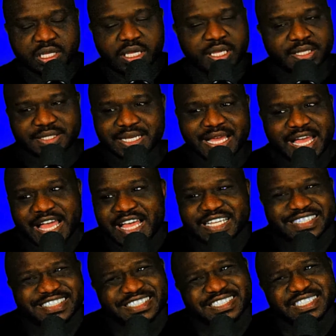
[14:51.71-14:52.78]

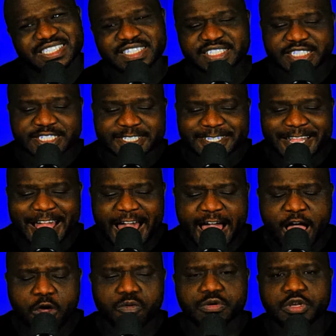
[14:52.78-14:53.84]
I
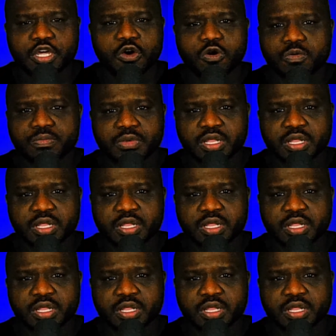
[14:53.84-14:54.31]
don't know.